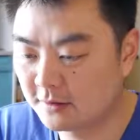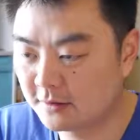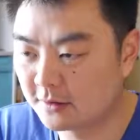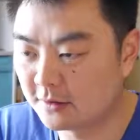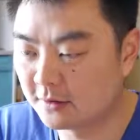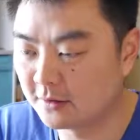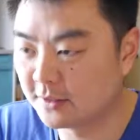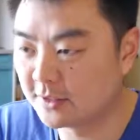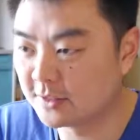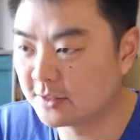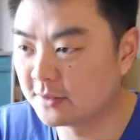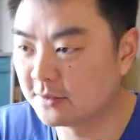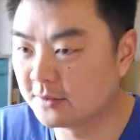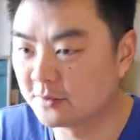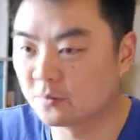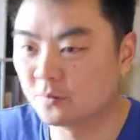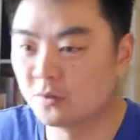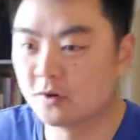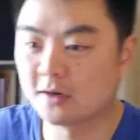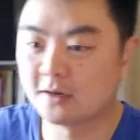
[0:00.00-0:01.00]
collision
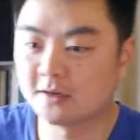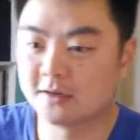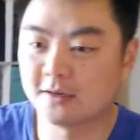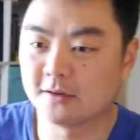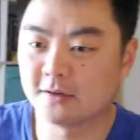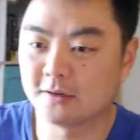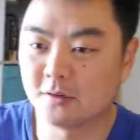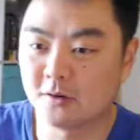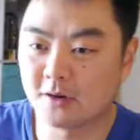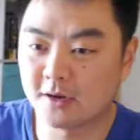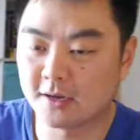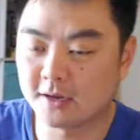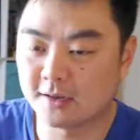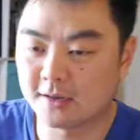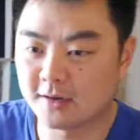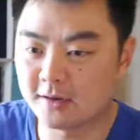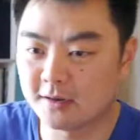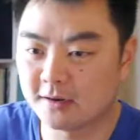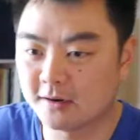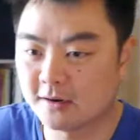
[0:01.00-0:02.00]
is working quite
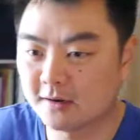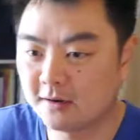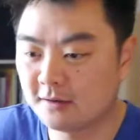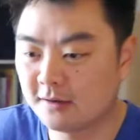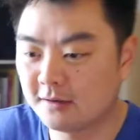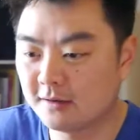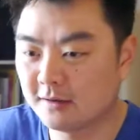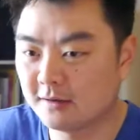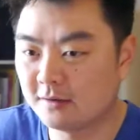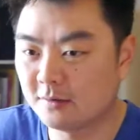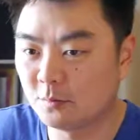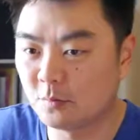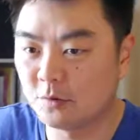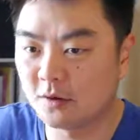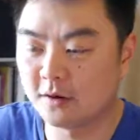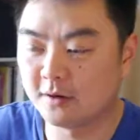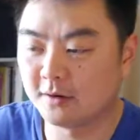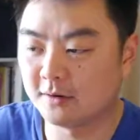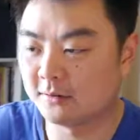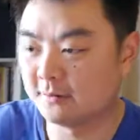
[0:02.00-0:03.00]
yet,
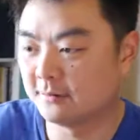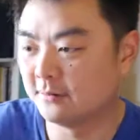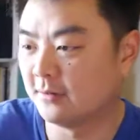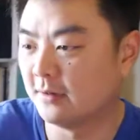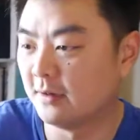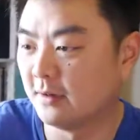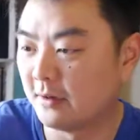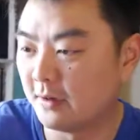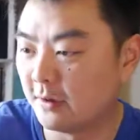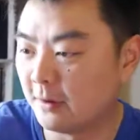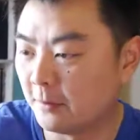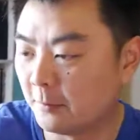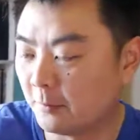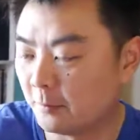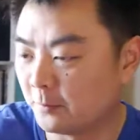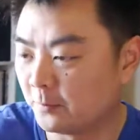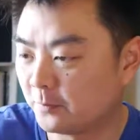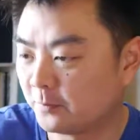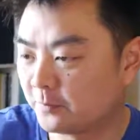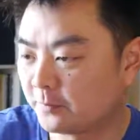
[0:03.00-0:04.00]
but
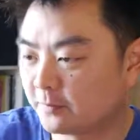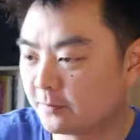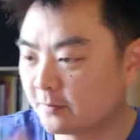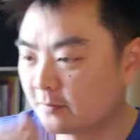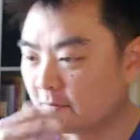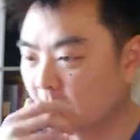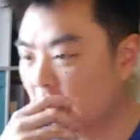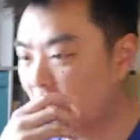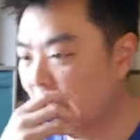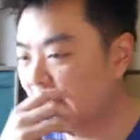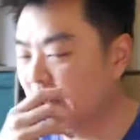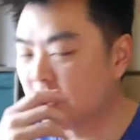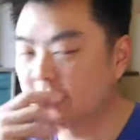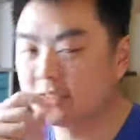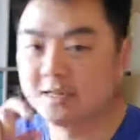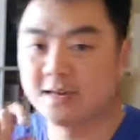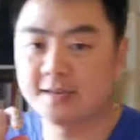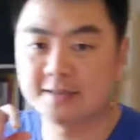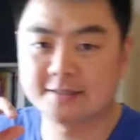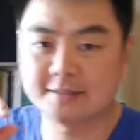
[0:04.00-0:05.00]
I
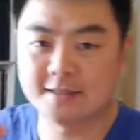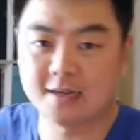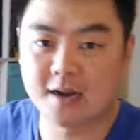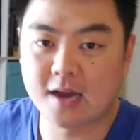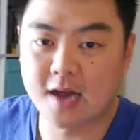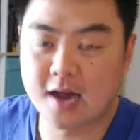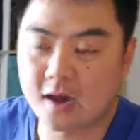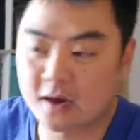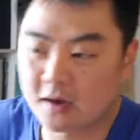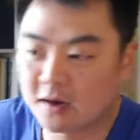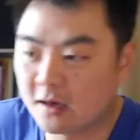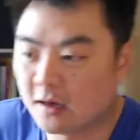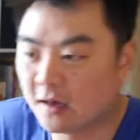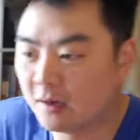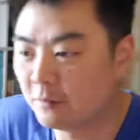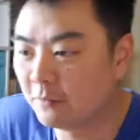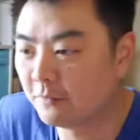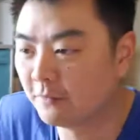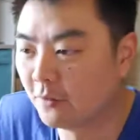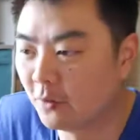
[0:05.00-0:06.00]
did test that
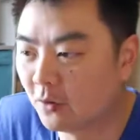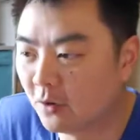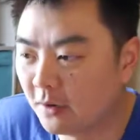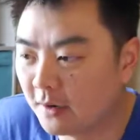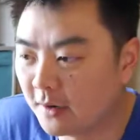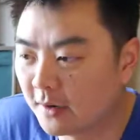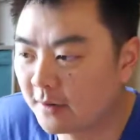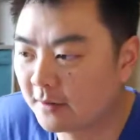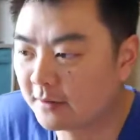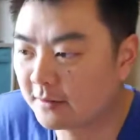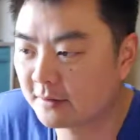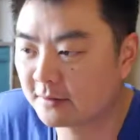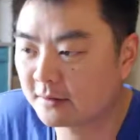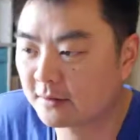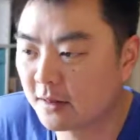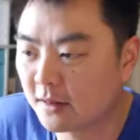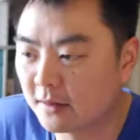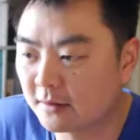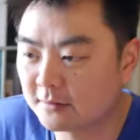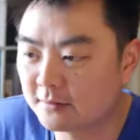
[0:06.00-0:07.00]
out before, and I think
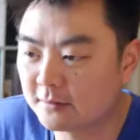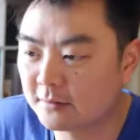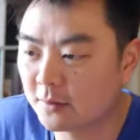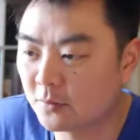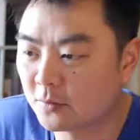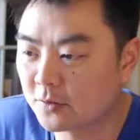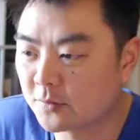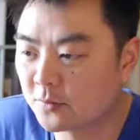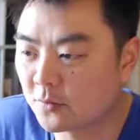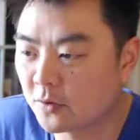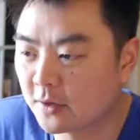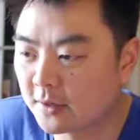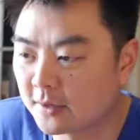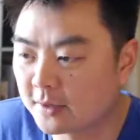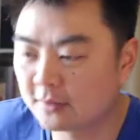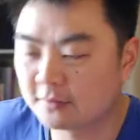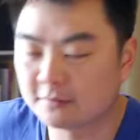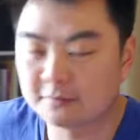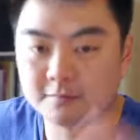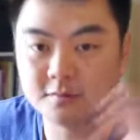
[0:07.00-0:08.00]
that was
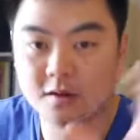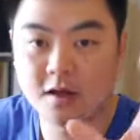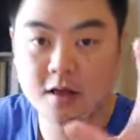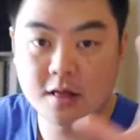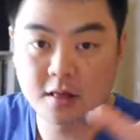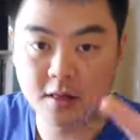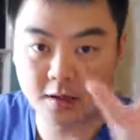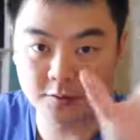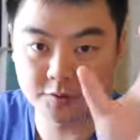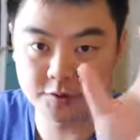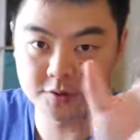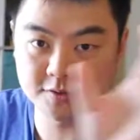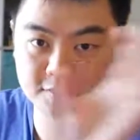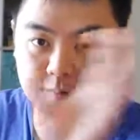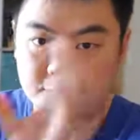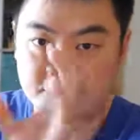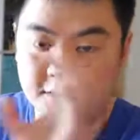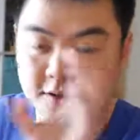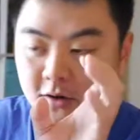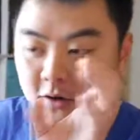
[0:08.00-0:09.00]
working. I was
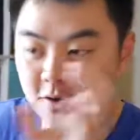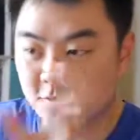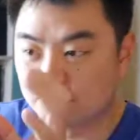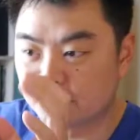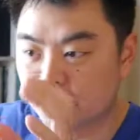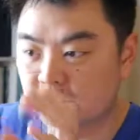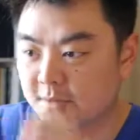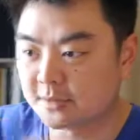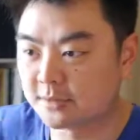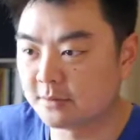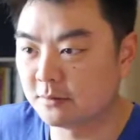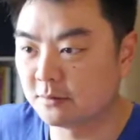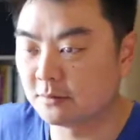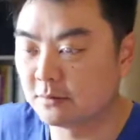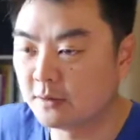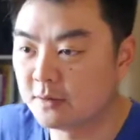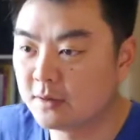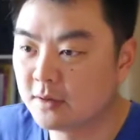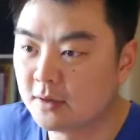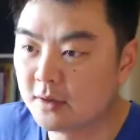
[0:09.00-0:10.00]
using bigger objects, and
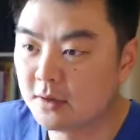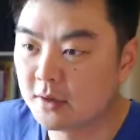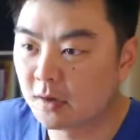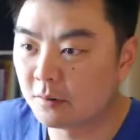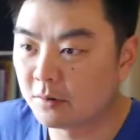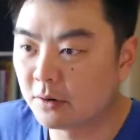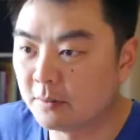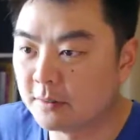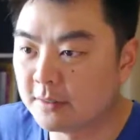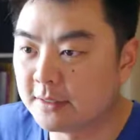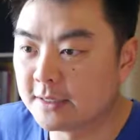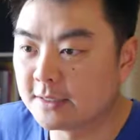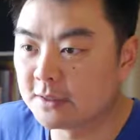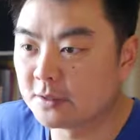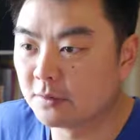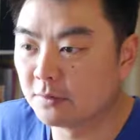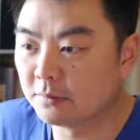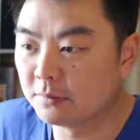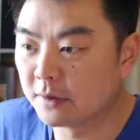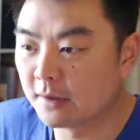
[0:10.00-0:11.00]
I probably need
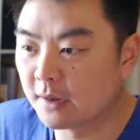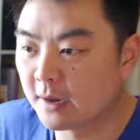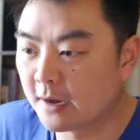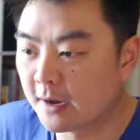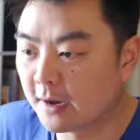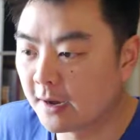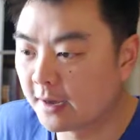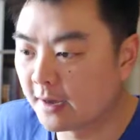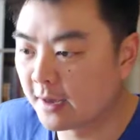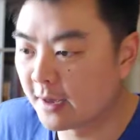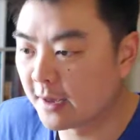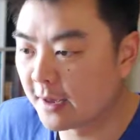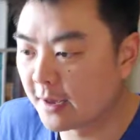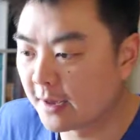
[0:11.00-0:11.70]
to apply